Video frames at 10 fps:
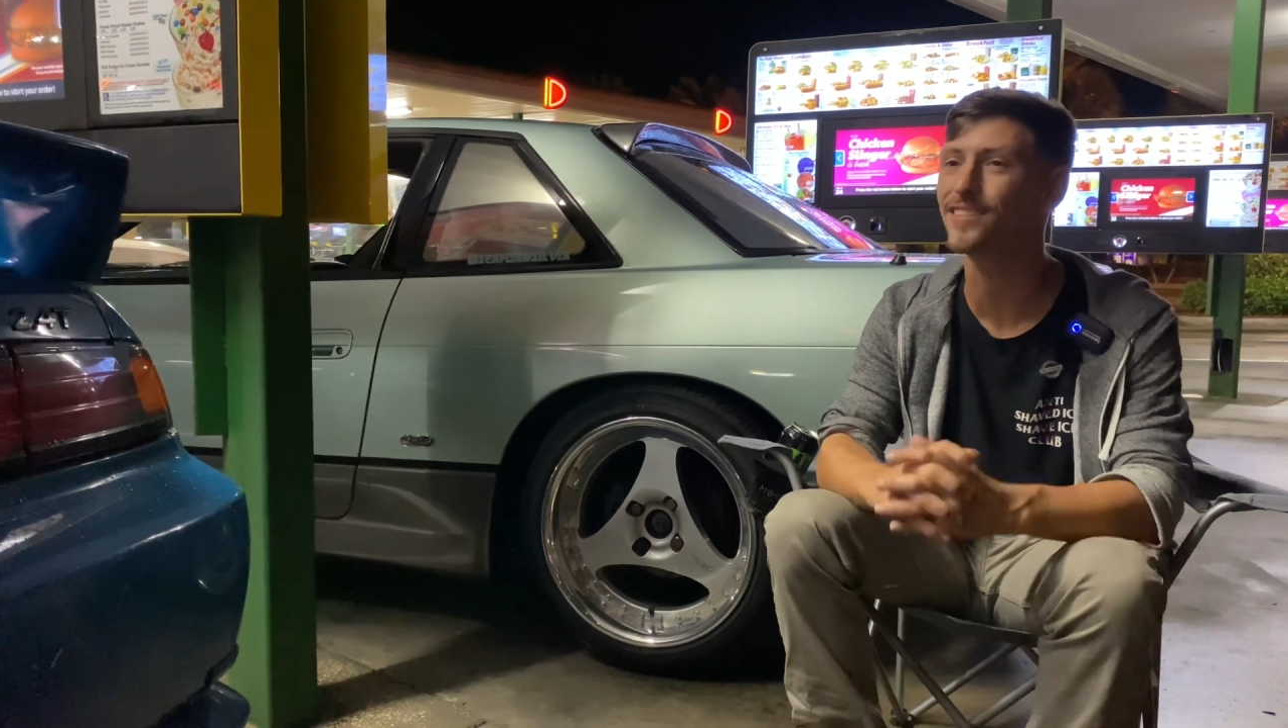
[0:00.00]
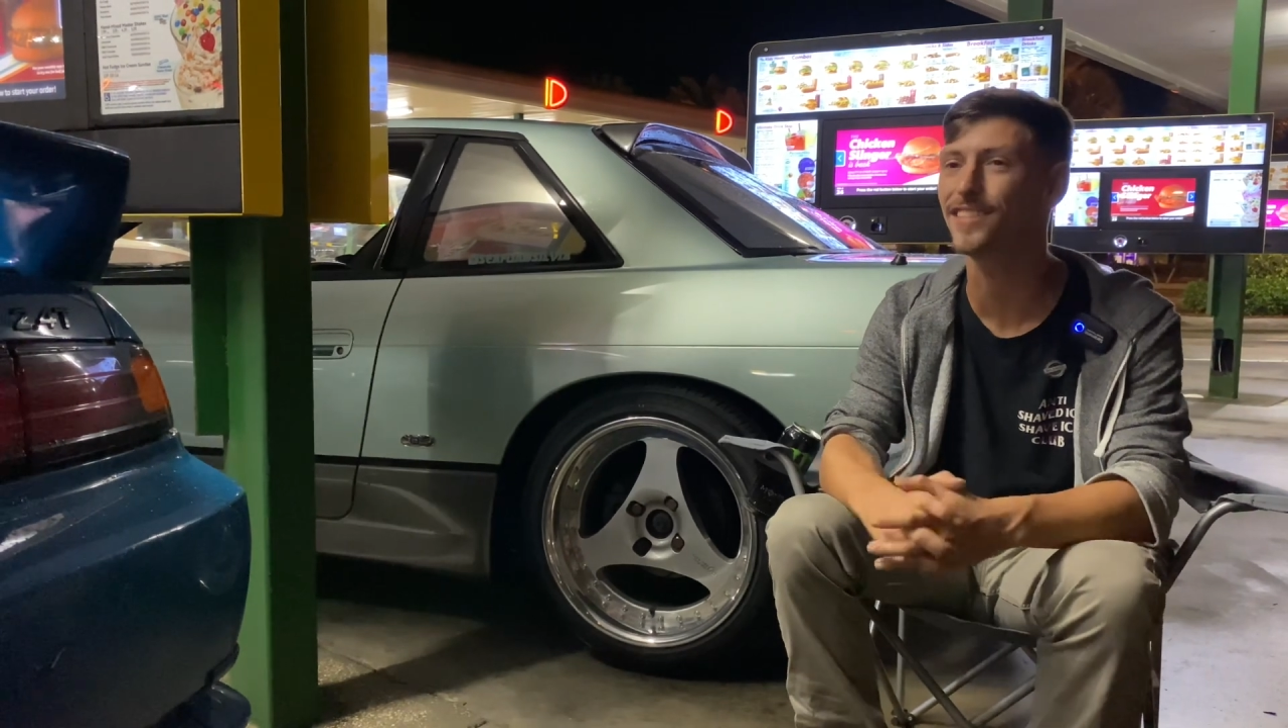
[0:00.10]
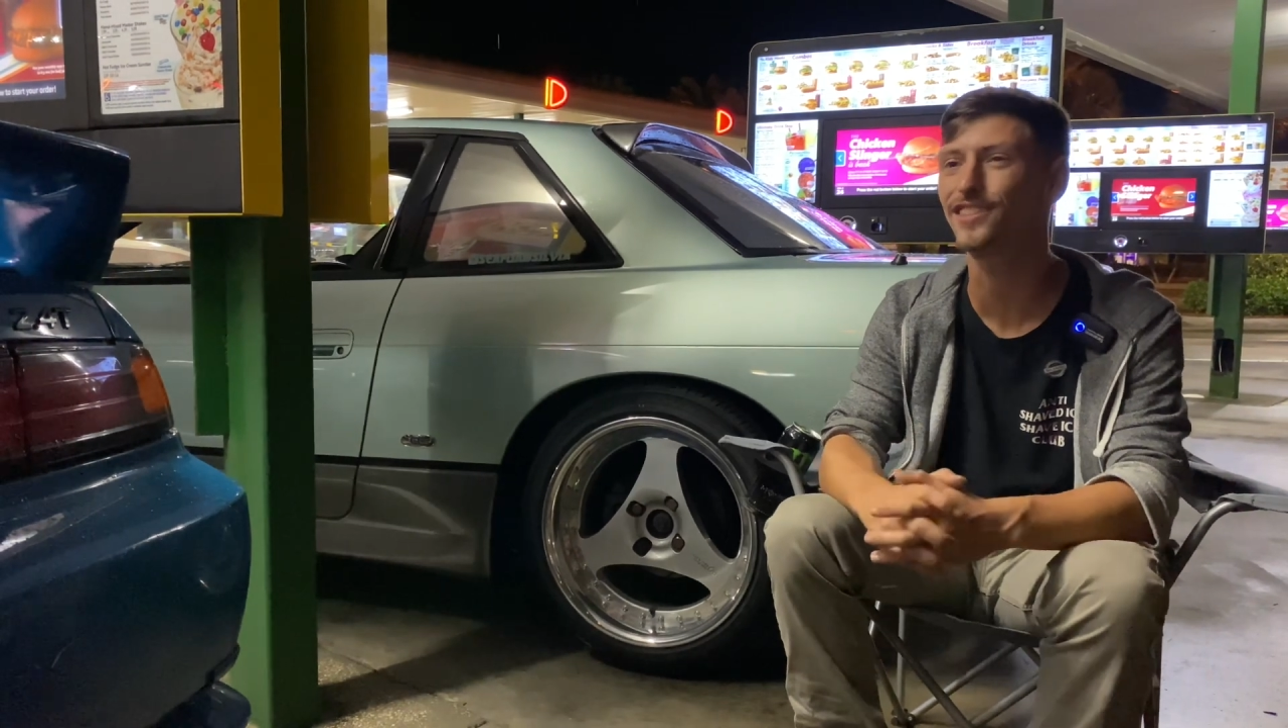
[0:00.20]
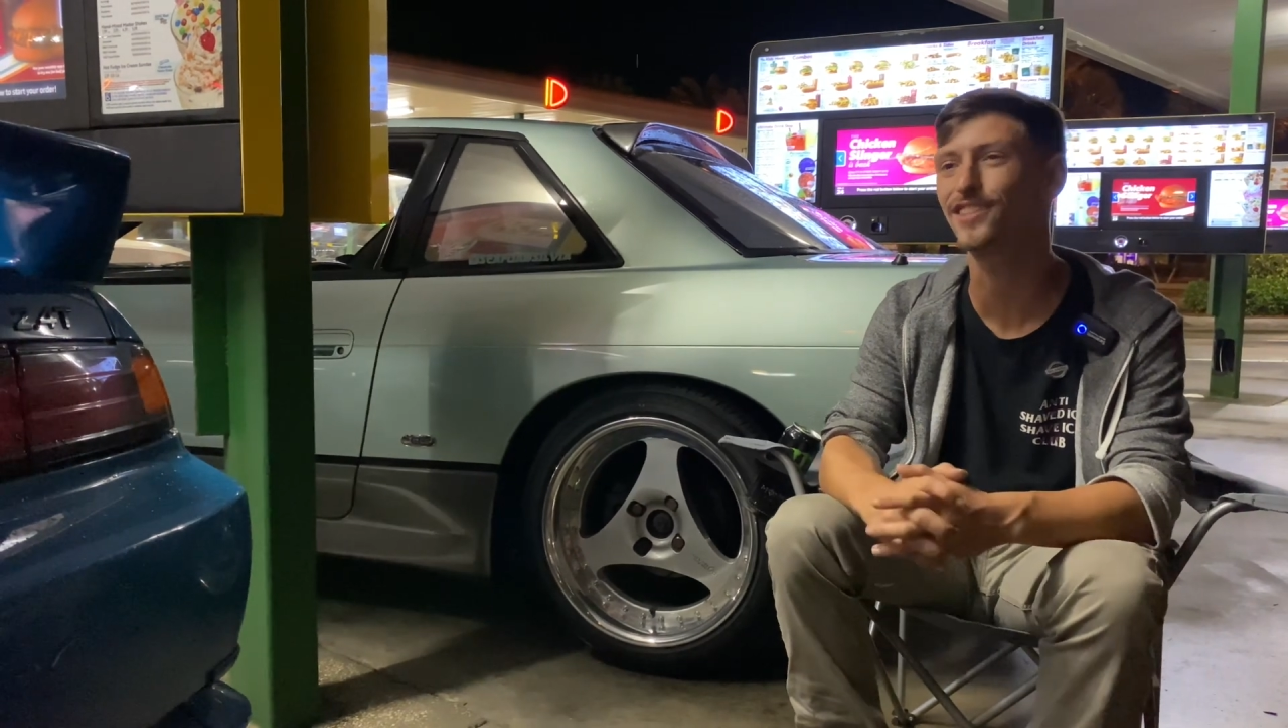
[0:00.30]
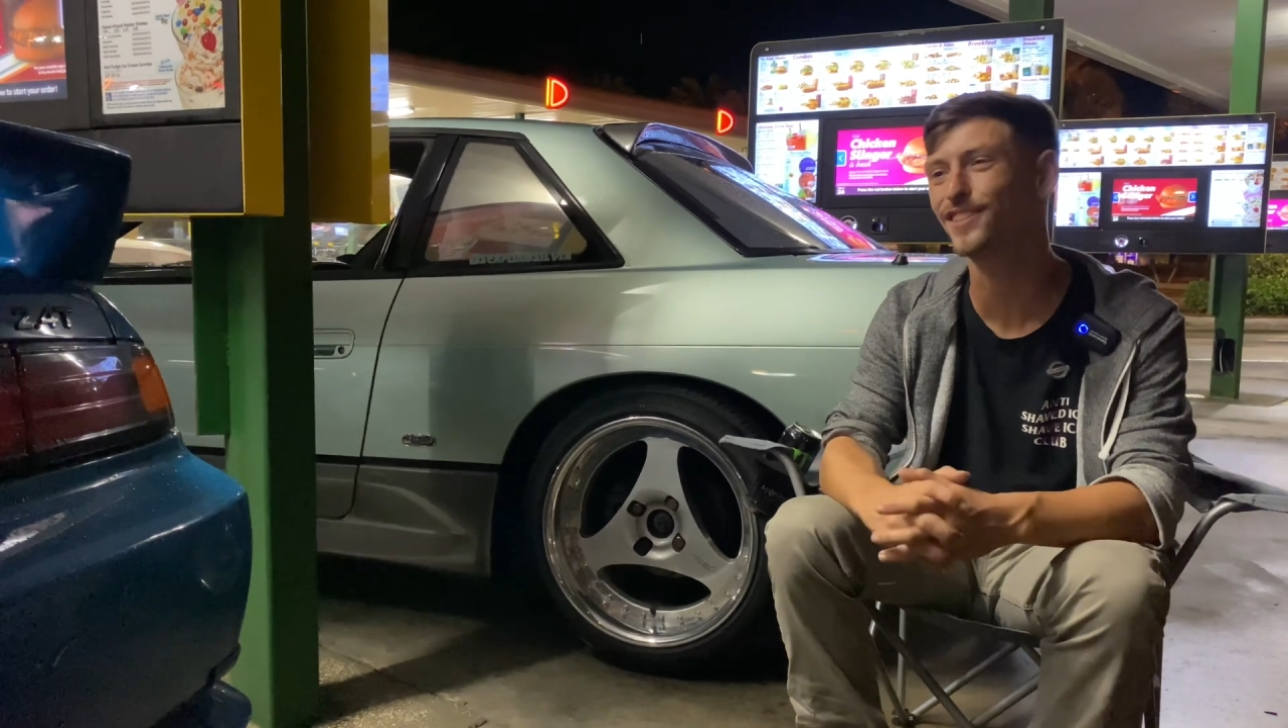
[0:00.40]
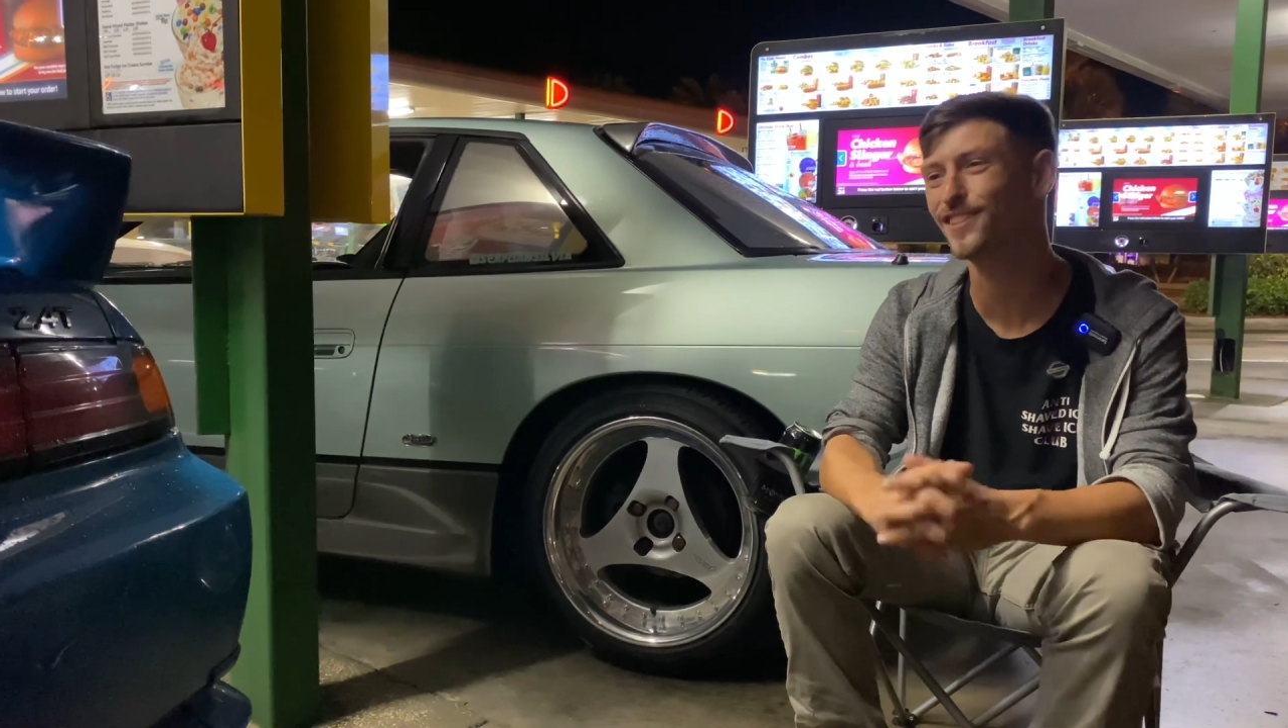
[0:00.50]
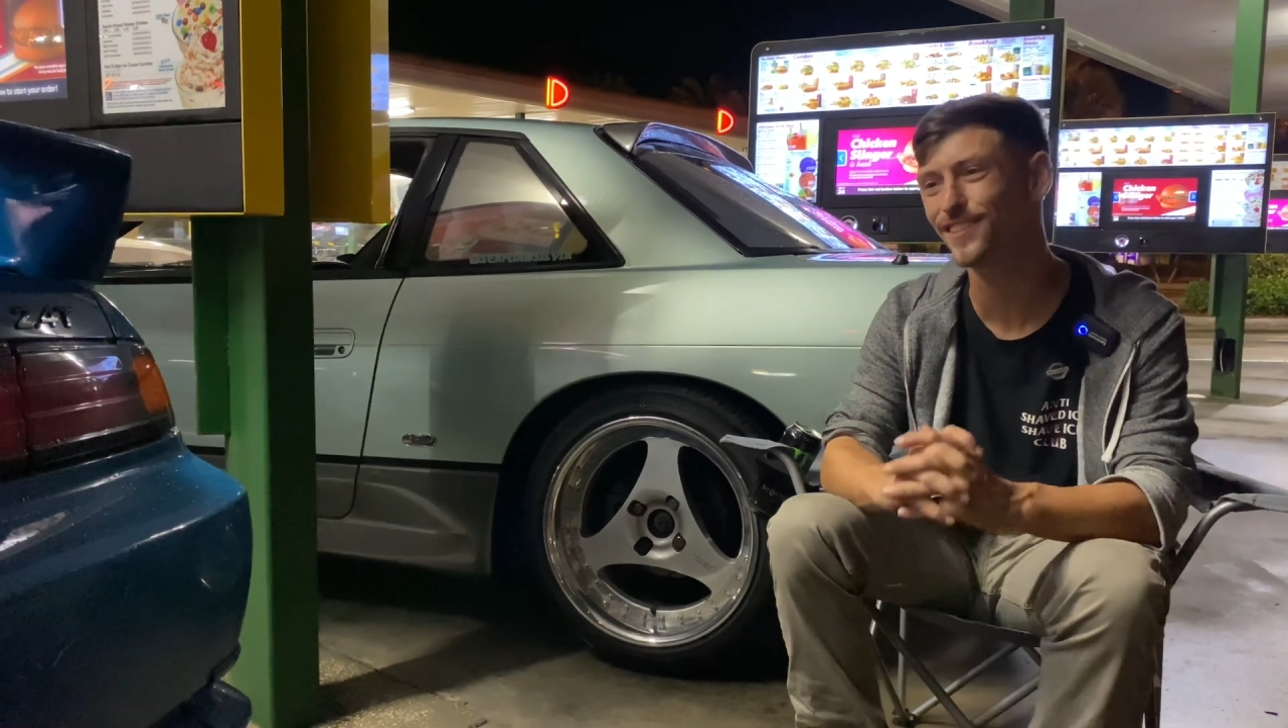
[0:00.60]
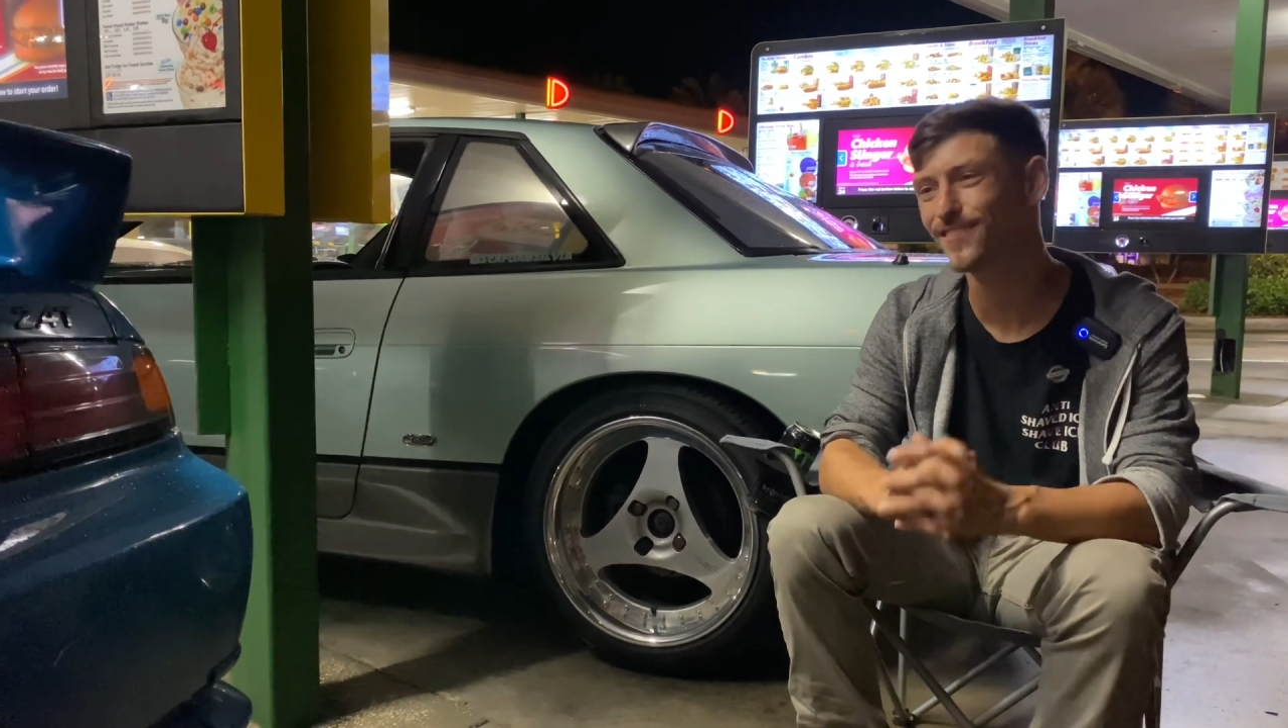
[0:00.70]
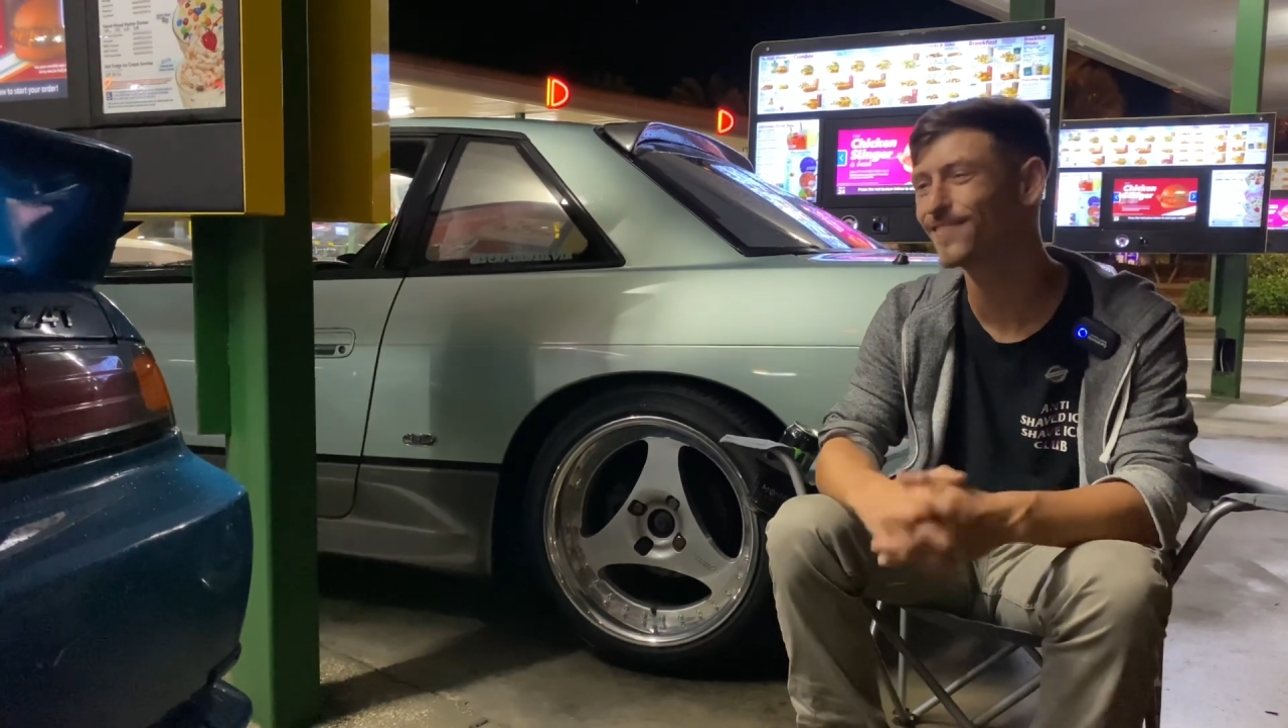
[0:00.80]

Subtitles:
It's just